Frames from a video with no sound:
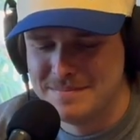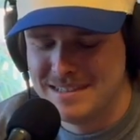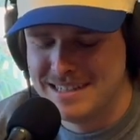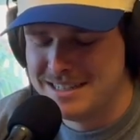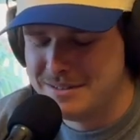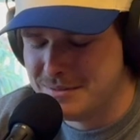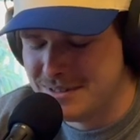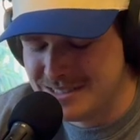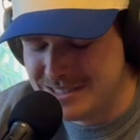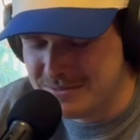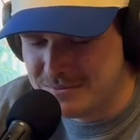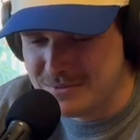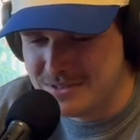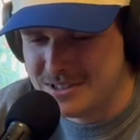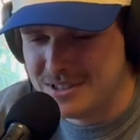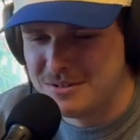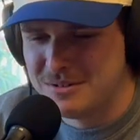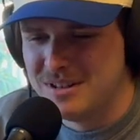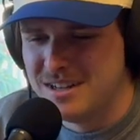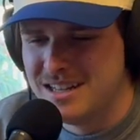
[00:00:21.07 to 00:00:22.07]
Anyways,
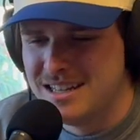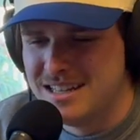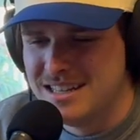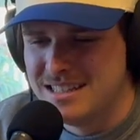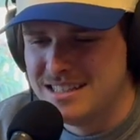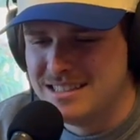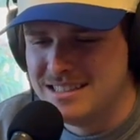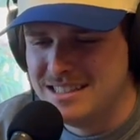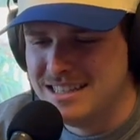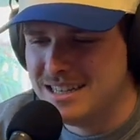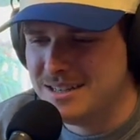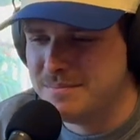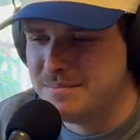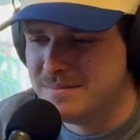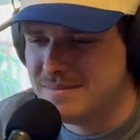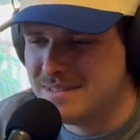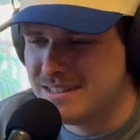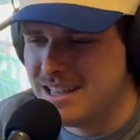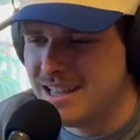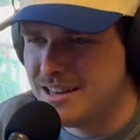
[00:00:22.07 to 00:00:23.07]
so, yeah,
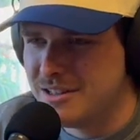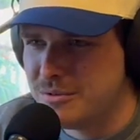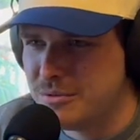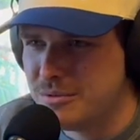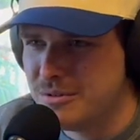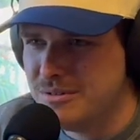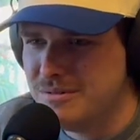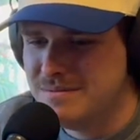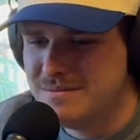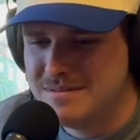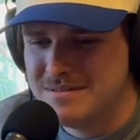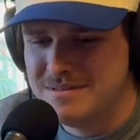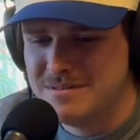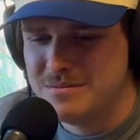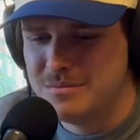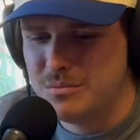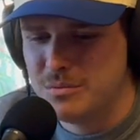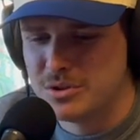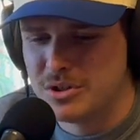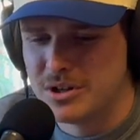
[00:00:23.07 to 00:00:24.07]
Caddy Corner,
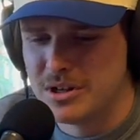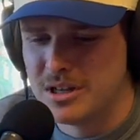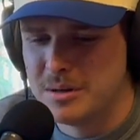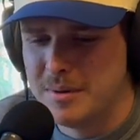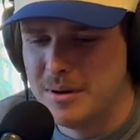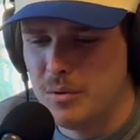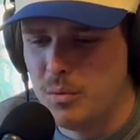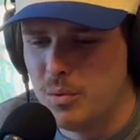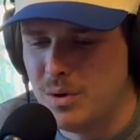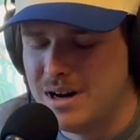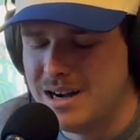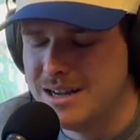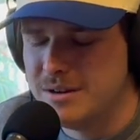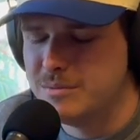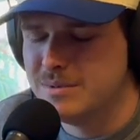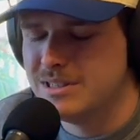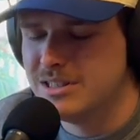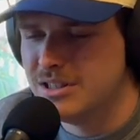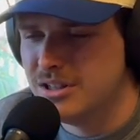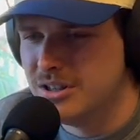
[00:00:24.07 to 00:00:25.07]
we're talking about why
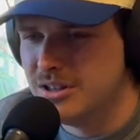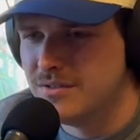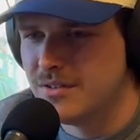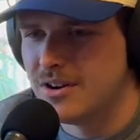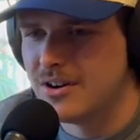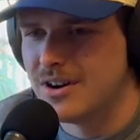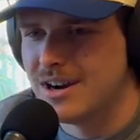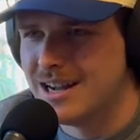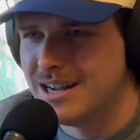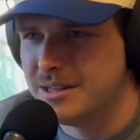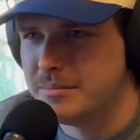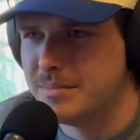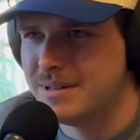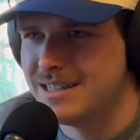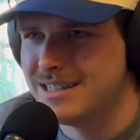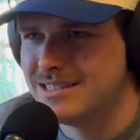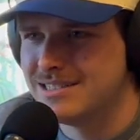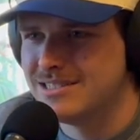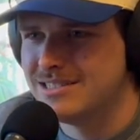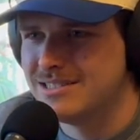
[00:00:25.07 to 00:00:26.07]
we love our
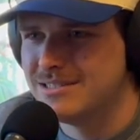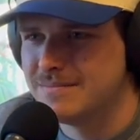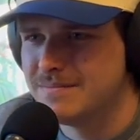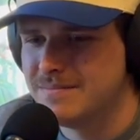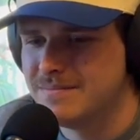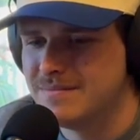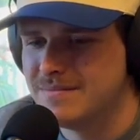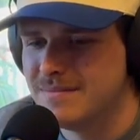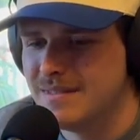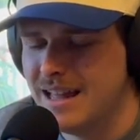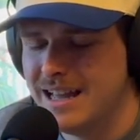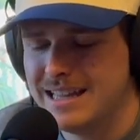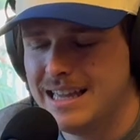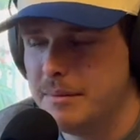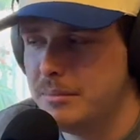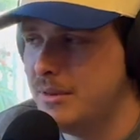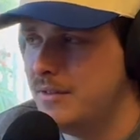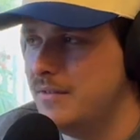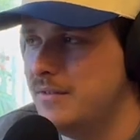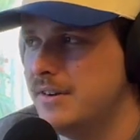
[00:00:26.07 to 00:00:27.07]
iPads. I
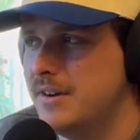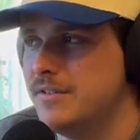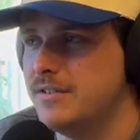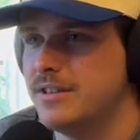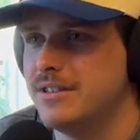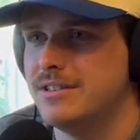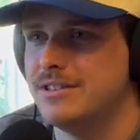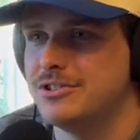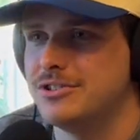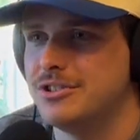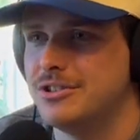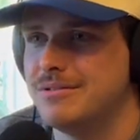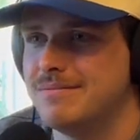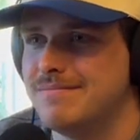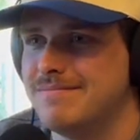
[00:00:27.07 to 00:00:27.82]
can't believe we've never done this show.